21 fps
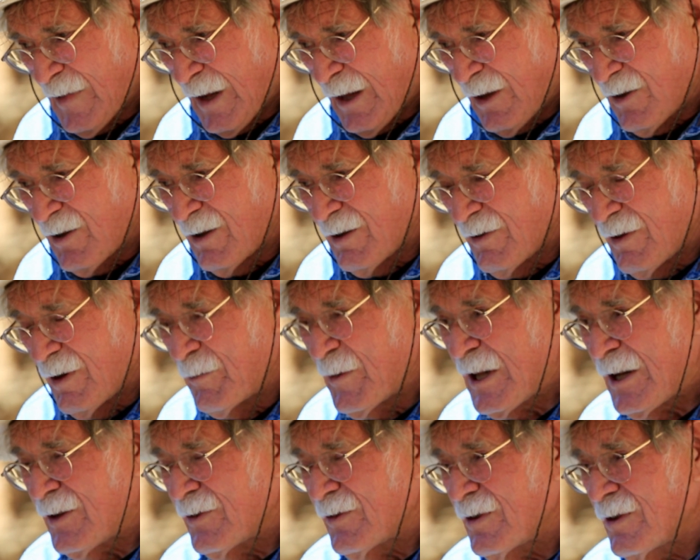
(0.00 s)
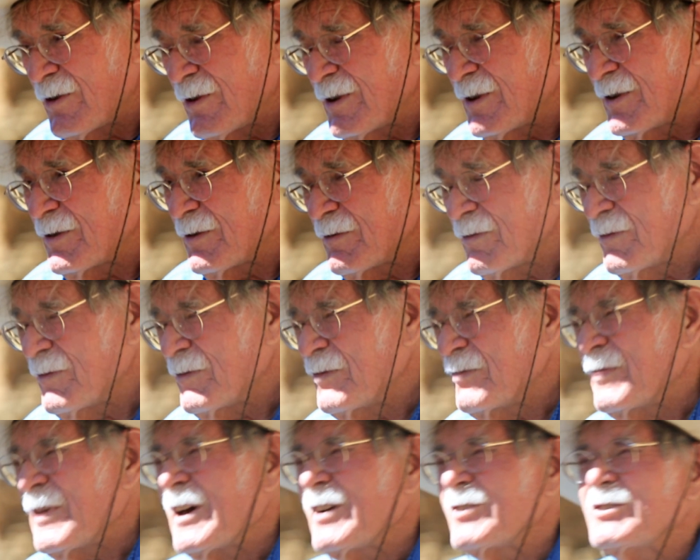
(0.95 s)
it, I mean, the,
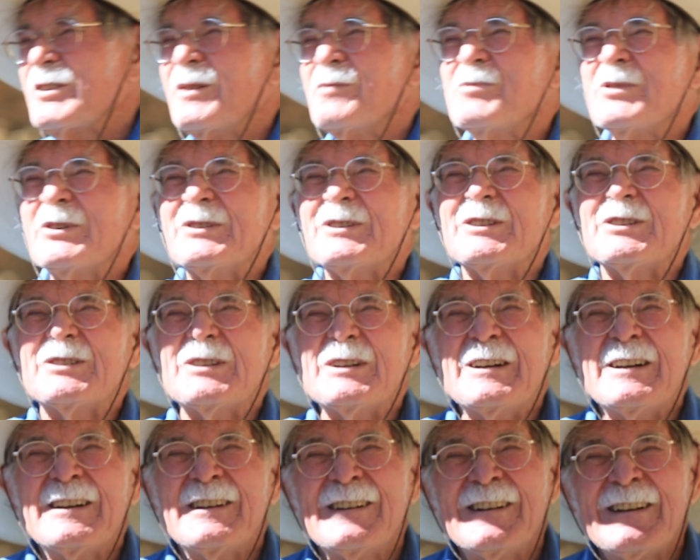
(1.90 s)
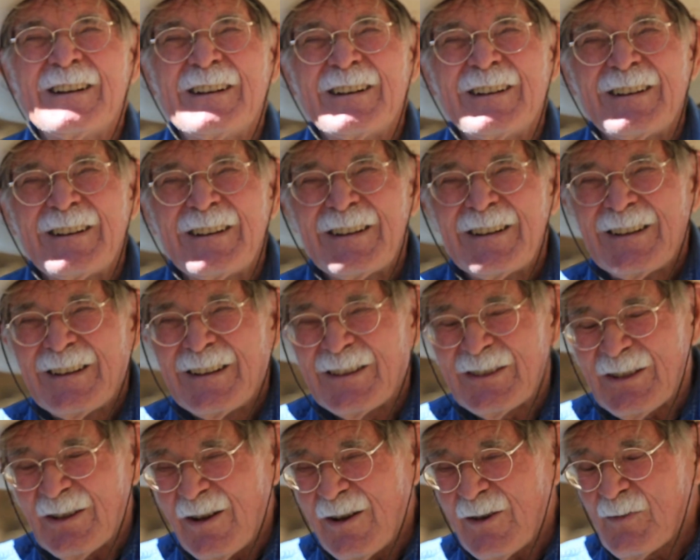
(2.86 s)
how should I put this?
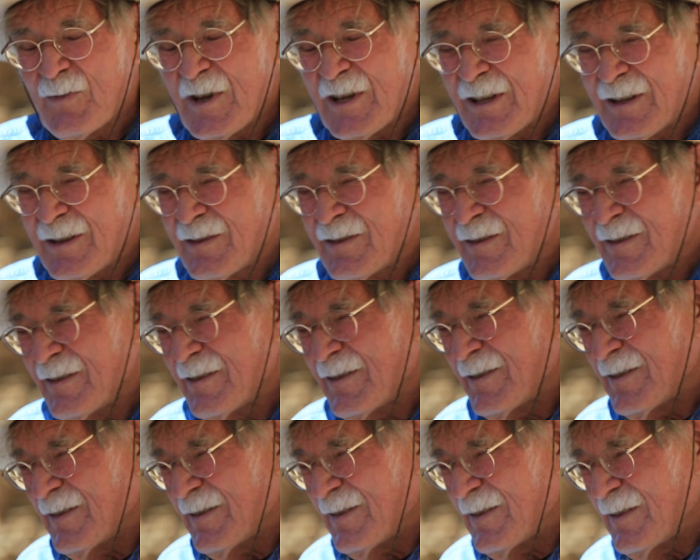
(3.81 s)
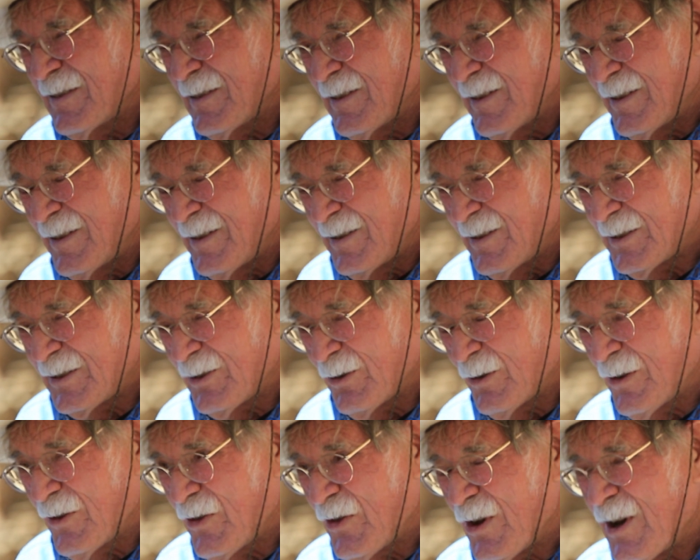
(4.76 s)
It's long been uh,
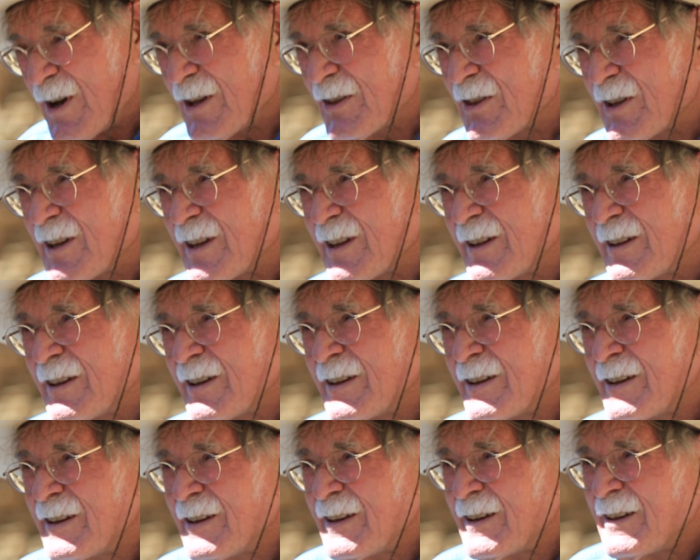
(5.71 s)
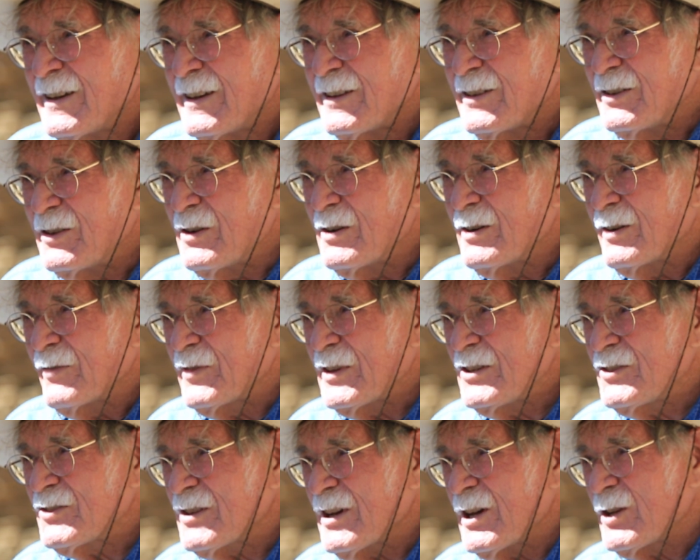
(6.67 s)
sort of thought that, you know, if
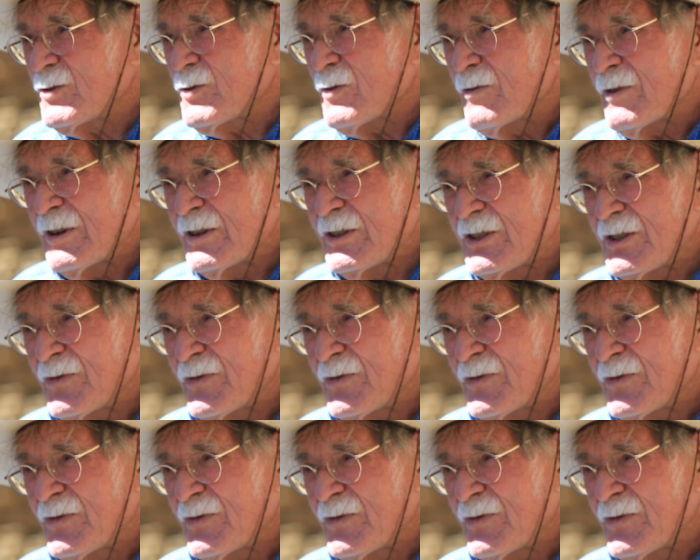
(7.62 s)
these guys were really